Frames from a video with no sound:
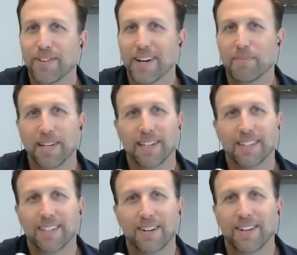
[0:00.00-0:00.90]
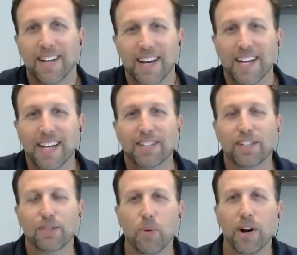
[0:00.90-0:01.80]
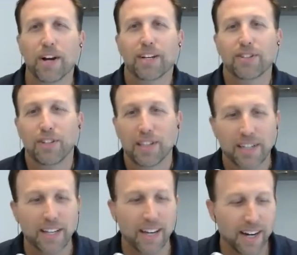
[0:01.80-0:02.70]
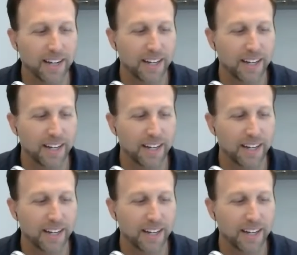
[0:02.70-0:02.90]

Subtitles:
Pete. Don't. He's just worried because you look young. And